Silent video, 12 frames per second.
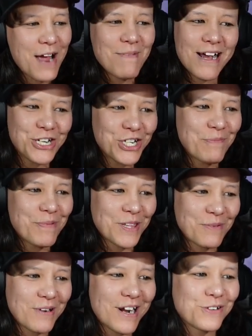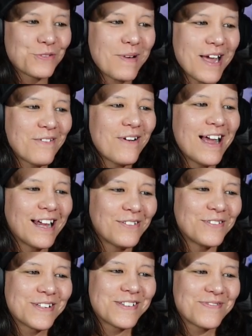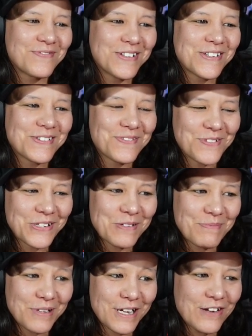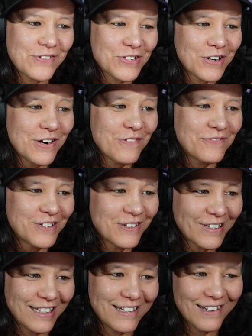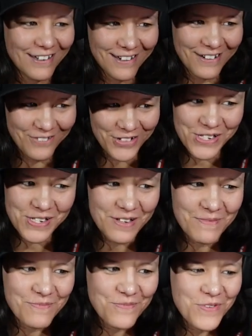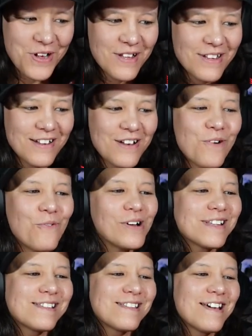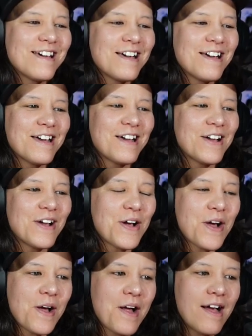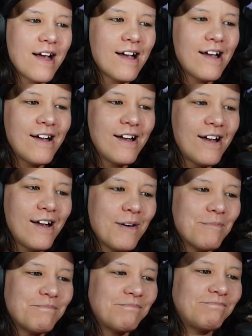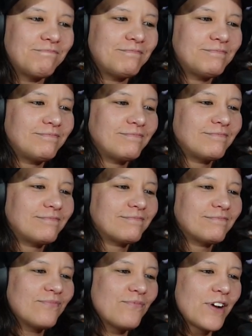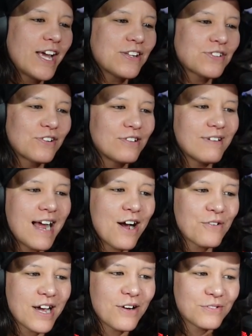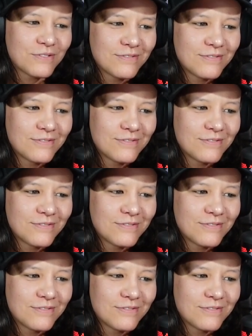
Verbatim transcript: I might jump on the Browns bandwagon once once once the playoffs start if we don't get in. Once the once the um Vikes are out out.